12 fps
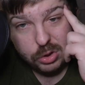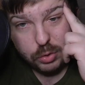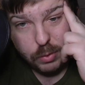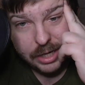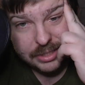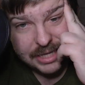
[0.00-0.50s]

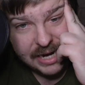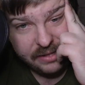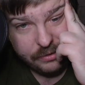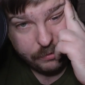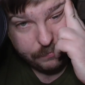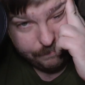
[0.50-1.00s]
Jawaan
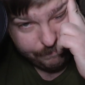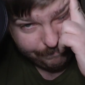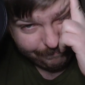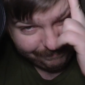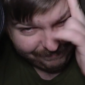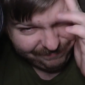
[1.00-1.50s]
Taylor.
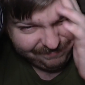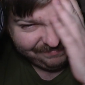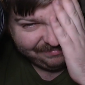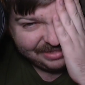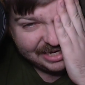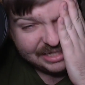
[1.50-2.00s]

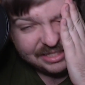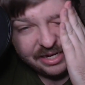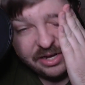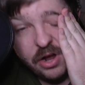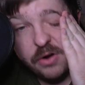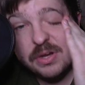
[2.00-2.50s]
Yes,
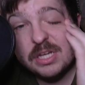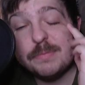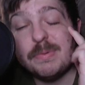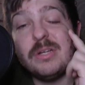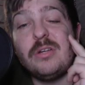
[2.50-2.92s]
I know he's